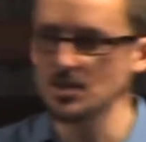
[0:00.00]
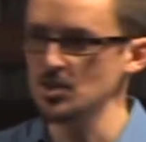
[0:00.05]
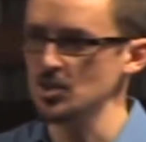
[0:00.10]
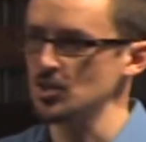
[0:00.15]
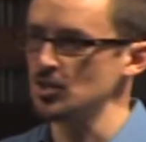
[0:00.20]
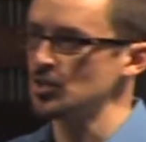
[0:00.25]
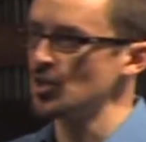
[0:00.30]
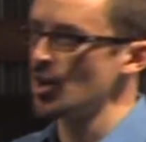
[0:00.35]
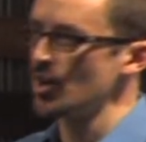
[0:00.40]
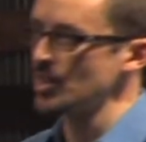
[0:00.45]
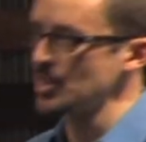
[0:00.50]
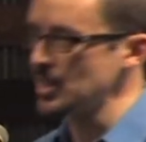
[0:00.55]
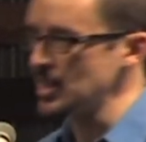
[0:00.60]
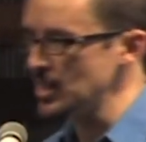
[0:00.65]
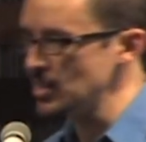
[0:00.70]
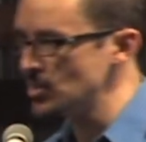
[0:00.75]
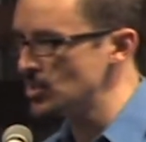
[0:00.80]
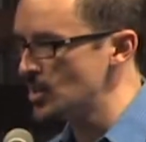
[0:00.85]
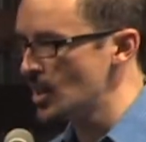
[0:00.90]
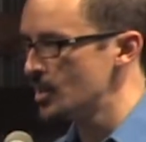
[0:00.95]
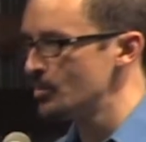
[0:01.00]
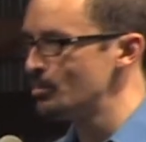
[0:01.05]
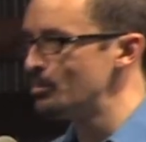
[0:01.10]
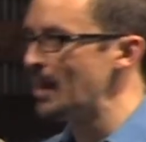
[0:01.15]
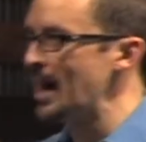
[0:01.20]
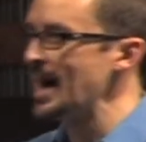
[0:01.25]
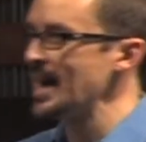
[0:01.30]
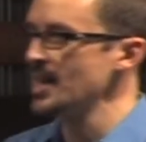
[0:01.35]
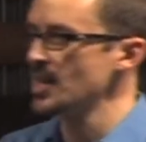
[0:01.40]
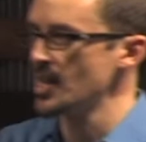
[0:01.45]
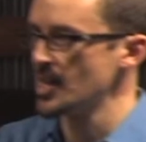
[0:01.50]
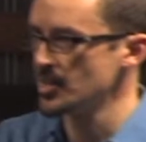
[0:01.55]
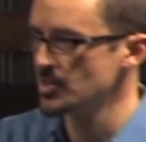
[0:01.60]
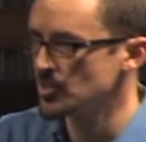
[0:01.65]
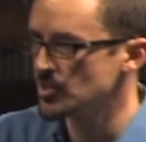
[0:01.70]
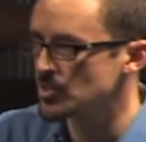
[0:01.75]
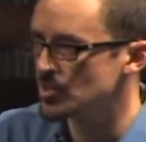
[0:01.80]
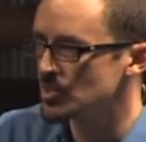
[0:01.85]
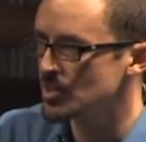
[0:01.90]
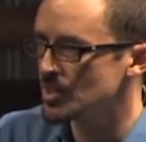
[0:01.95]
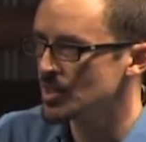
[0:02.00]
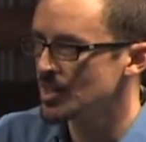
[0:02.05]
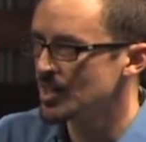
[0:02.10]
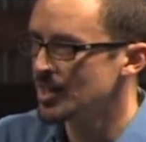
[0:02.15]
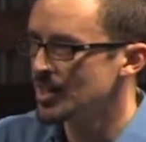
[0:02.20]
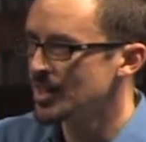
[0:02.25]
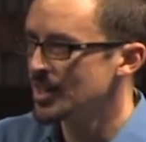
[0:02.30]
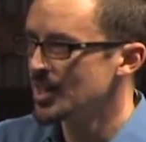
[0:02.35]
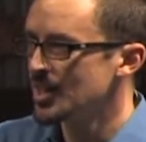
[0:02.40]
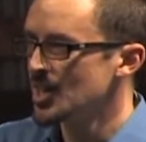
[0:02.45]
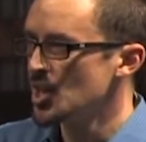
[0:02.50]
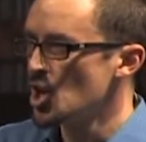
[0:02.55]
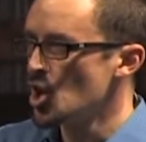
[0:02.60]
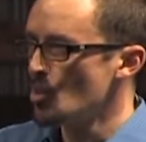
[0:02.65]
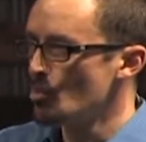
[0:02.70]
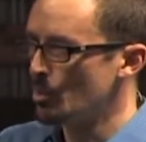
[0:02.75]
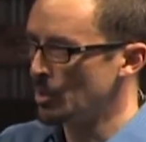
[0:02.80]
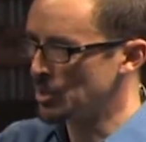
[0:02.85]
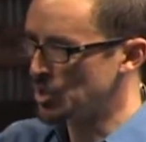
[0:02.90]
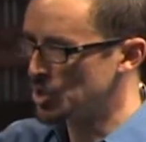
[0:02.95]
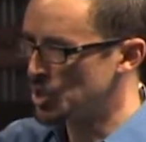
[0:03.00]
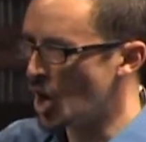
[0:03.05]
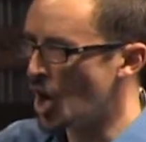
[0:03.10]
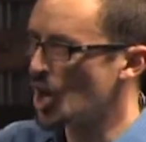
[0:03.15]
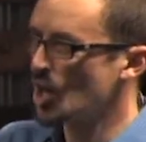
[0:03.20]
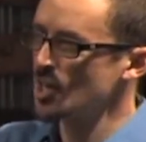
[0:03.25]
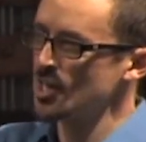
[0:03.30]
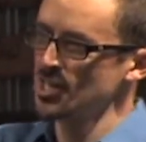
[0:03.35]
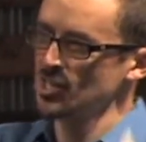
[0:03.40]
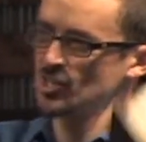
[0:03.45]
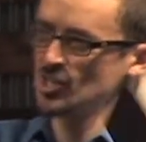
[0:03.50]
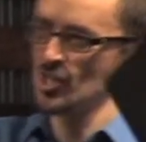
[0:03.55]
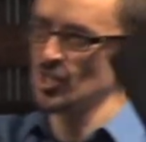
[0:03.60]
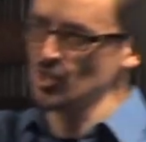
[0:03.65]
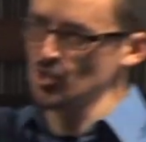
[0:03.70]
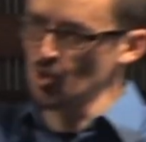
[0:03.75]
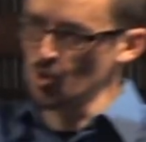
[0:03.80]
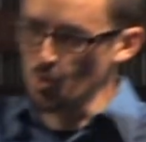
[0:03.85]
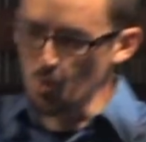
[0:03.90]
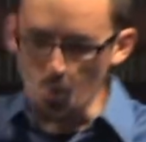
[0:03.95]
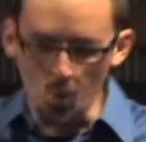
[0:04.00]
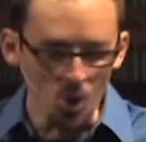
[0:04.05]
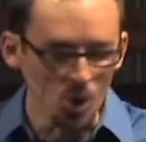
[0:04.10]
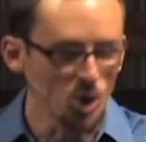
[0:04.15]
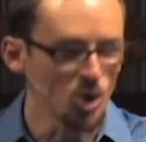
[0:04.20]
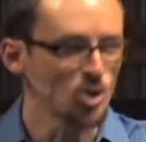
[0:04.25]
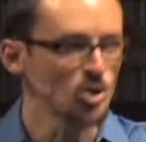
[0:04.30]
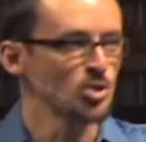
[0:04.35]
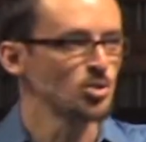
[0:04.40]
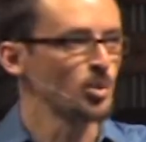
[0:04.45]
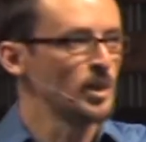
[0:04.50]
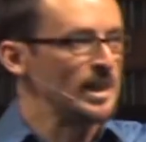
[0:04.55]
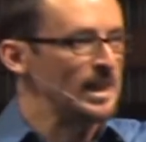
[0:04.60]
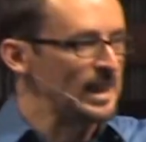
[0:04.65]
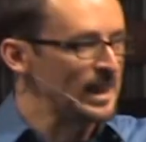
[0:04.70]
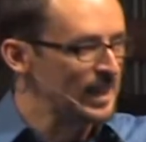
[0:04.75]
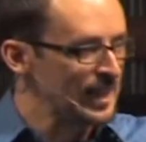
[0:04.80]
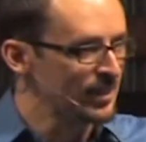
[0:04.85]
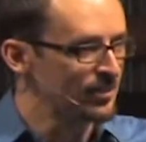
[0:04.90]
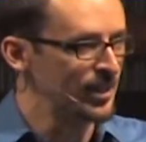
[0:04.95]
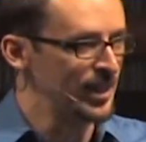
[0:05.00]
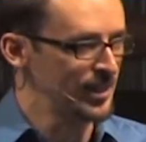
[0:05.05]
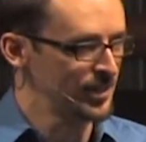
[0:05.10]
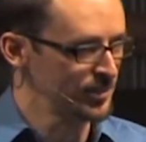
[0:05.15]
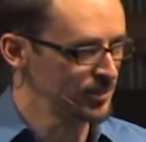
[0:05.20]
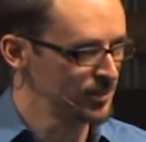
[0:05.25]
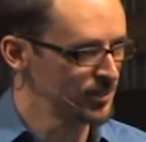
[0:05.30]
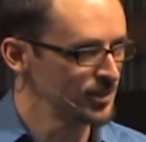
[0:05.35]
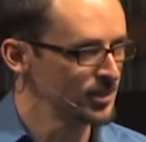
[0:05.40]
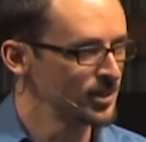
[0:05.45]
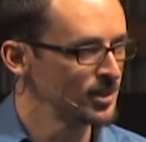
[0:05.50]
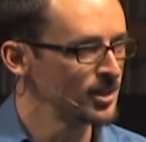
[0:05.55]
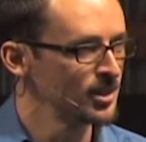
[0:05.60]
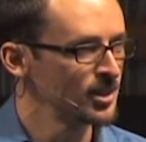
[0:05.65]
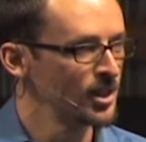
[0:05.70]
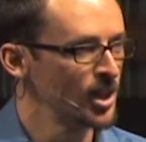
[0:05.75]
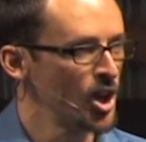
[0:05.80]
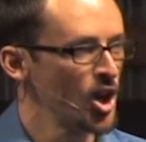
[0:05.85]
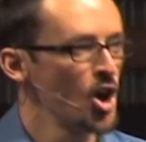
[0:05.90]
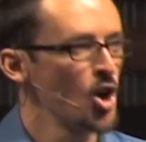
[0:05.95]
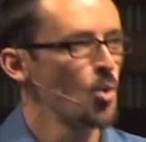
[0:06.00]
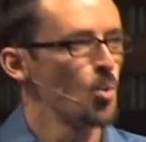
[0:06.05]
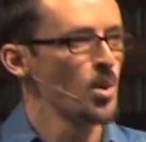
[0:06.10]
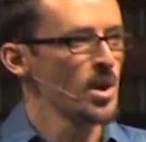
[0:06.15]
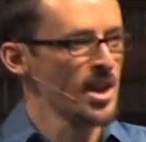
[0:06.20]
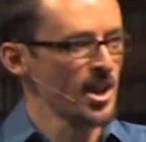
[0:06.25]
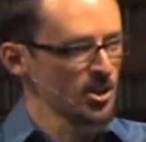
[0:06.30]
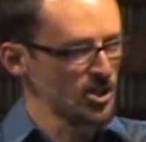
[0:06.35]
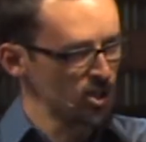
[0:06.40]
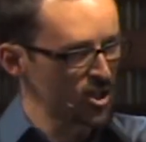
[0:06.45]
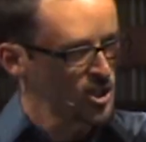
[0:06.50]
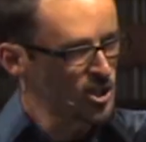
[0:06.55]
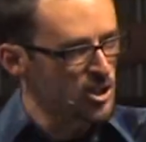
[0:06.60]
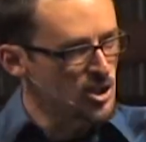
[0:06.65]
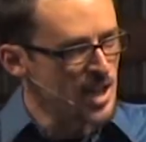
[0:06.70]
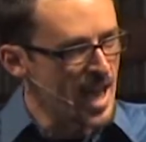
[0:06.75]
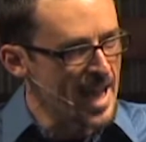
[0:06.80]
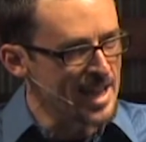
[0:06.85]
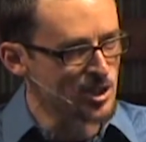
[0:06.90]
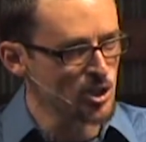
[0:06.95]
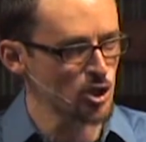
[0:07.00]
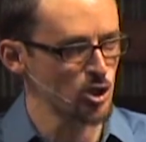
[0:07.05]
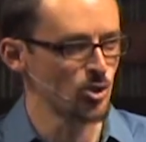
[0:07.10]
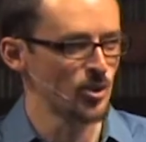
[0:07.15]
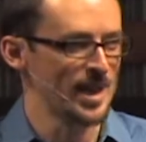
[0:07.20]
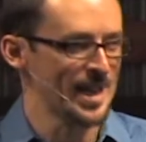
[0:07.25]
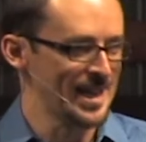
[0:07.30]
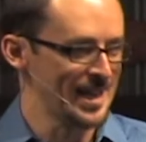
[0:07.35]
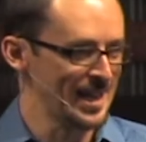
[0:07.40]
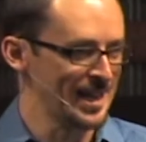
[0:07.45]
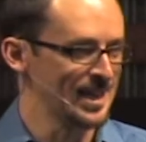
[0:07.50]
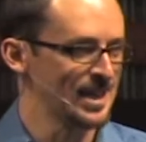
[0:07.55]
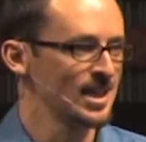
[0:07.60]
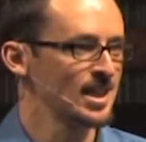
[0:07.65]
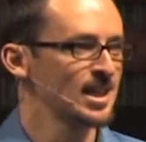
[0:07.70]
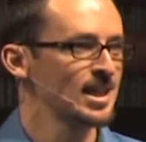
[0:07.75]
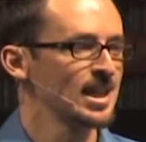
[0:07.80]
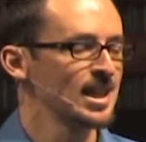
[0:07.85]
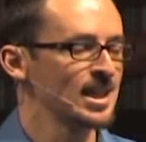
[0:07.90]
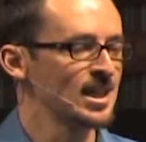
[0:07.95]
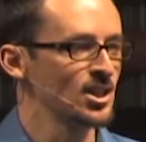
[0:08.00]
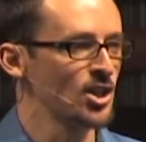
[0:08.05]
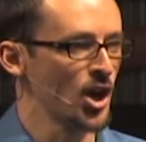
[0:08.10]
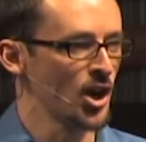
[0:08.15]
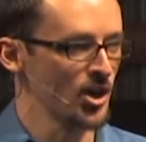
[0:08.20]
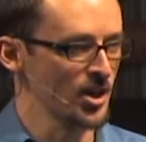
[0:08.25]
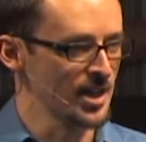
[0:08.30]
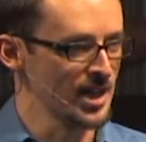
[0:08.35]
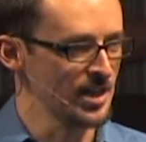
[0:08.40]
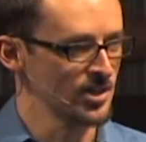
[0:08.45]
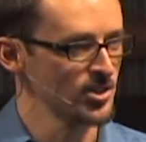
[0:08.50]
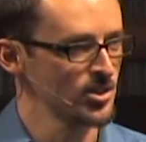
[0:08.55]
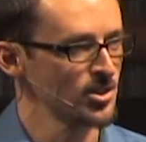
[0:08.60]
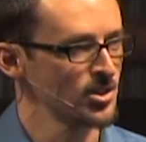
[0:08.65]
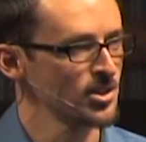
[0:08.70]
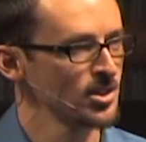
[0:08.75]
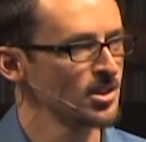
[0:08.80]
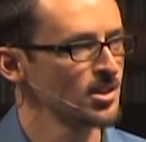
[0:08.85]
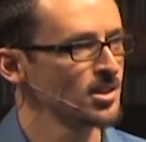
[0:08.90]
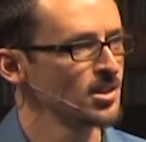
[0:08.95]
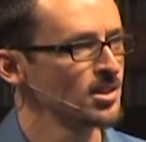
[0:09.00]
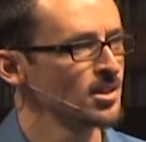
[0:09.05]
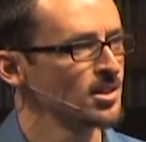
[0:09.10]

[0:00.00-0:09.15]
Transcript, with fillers: not just dark deeds done by us, but darkness is the world we live in. We are saturated in darkness.